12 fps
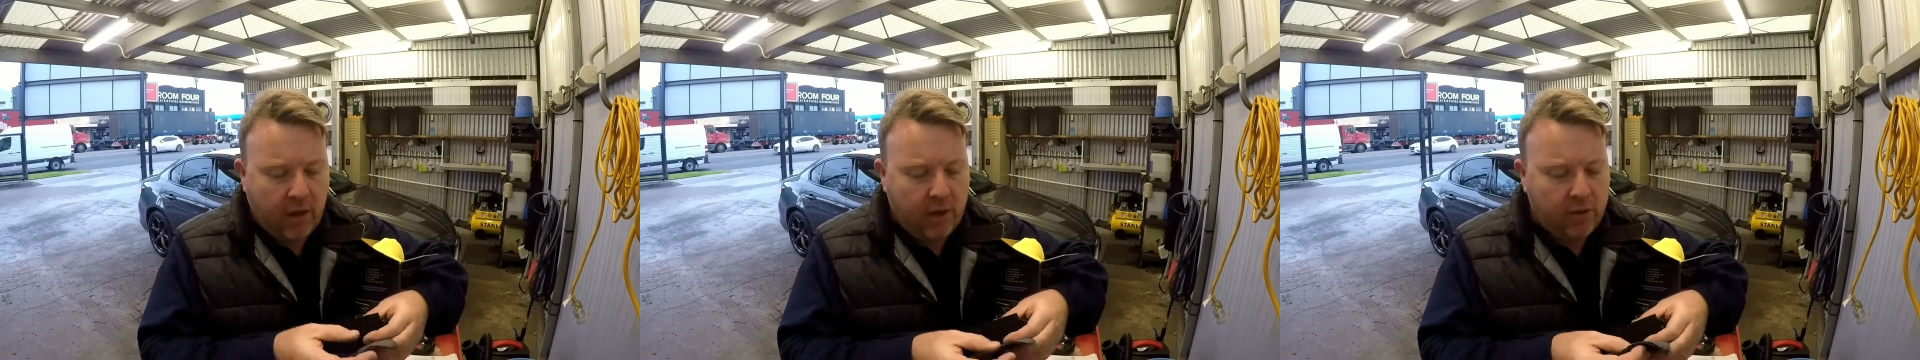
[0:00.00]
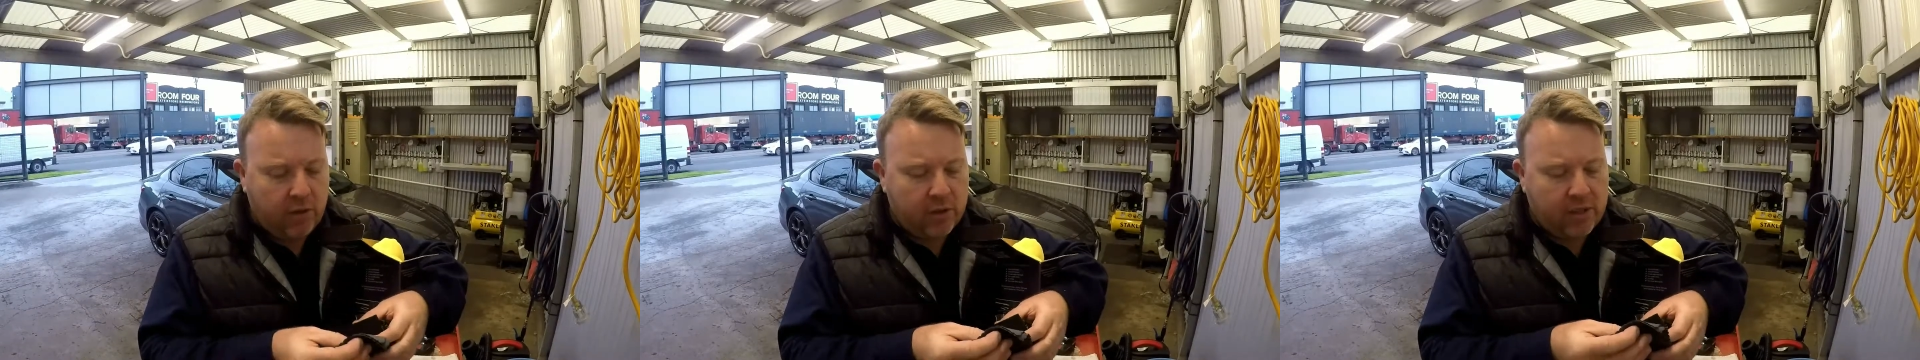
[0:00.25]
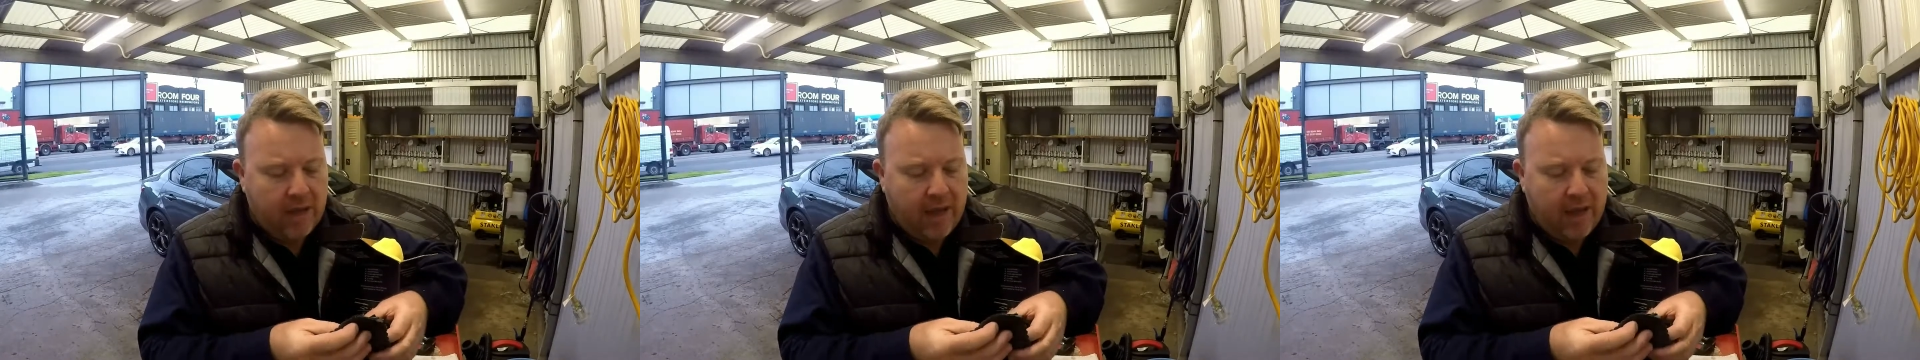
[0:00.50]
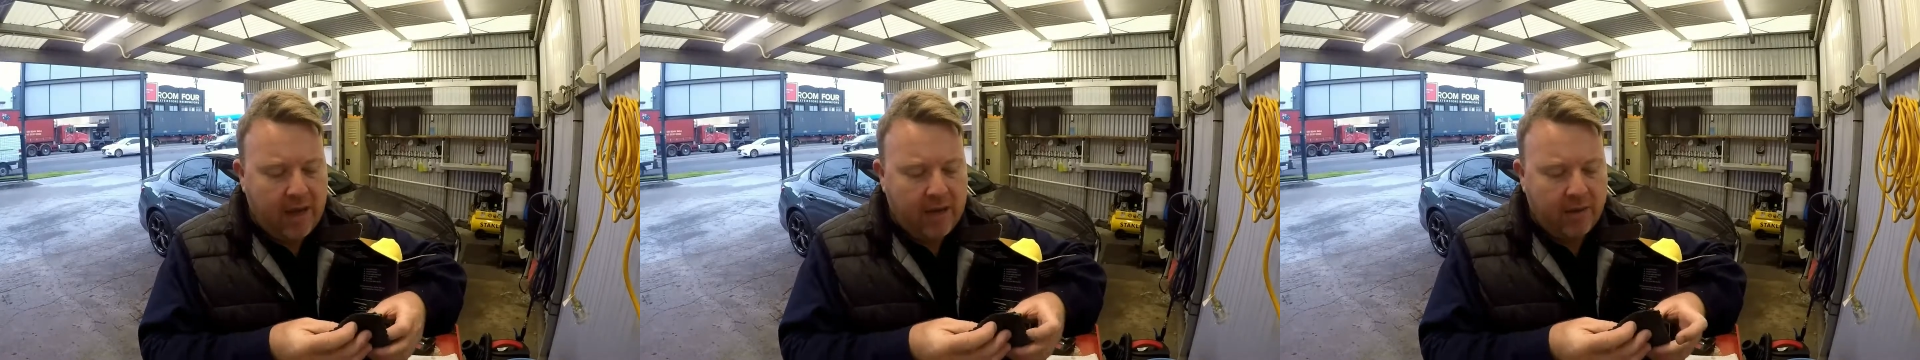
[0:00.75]
and you just
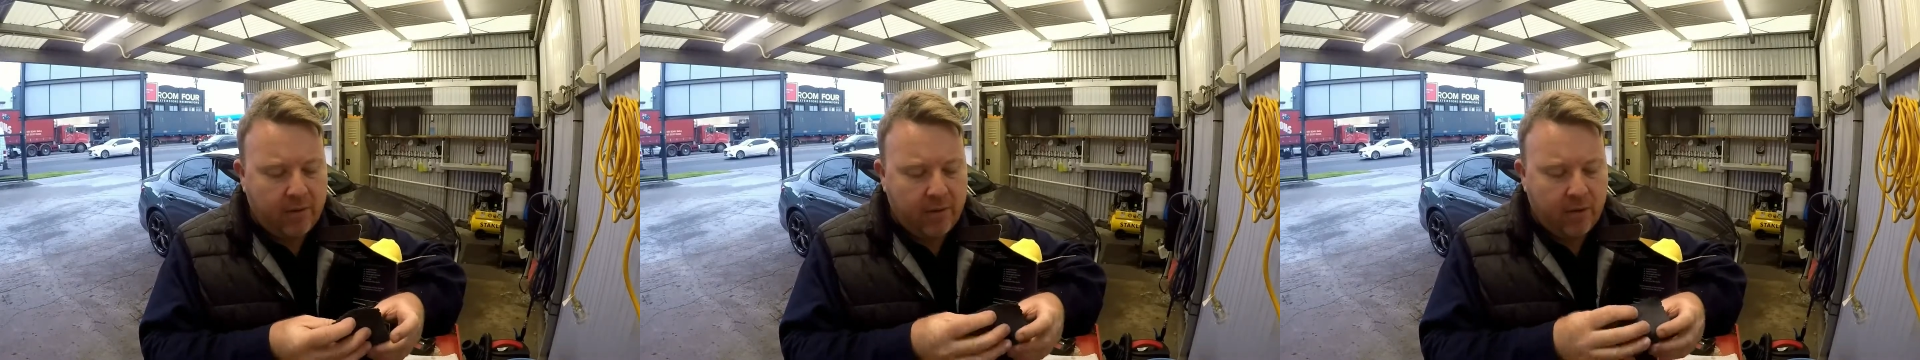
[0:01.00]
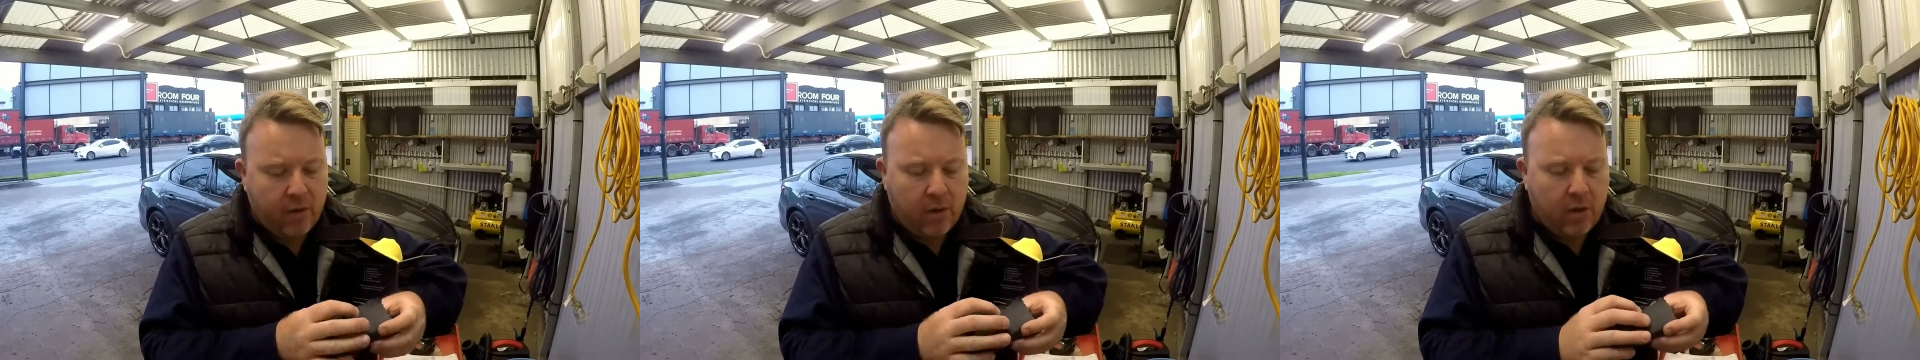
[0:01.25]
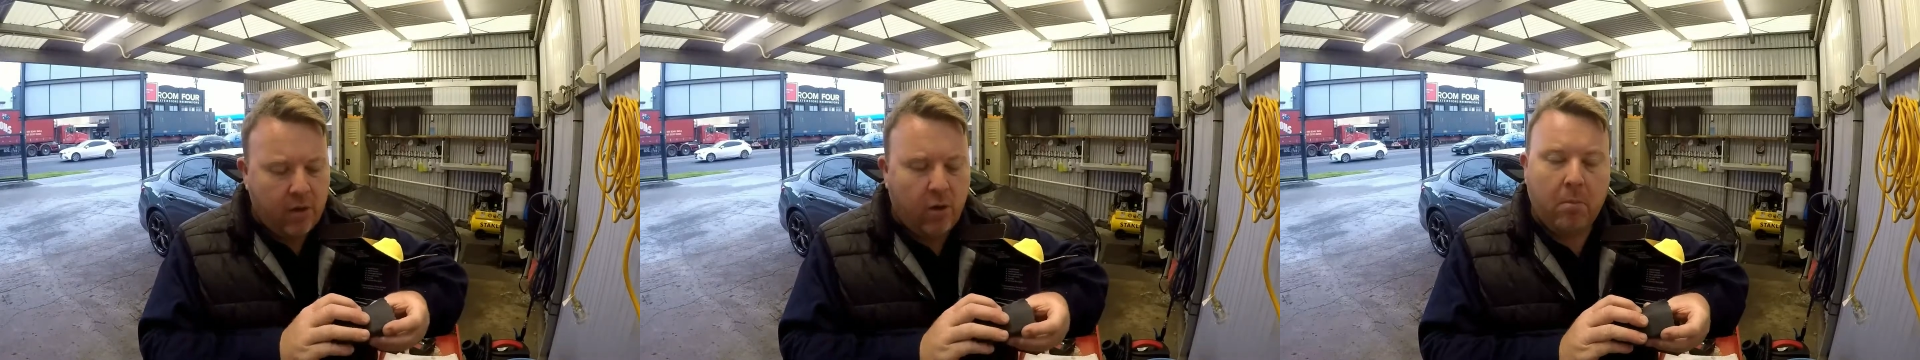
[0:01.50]
lay your